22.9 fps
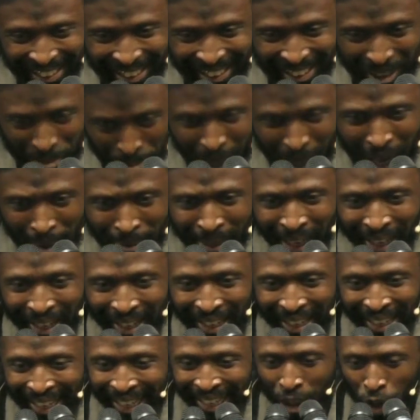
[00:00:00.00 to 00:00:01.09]
Barabar,
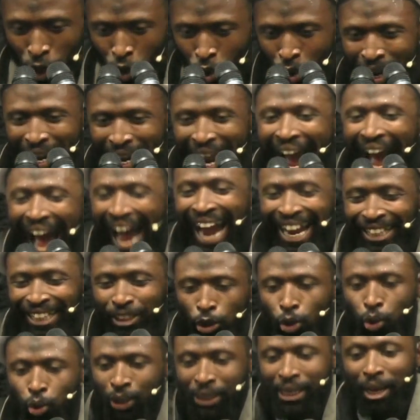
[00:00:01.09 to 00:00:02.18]
you
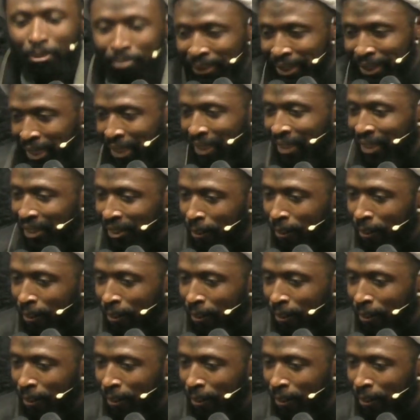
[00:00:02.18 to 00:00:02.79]
react to something.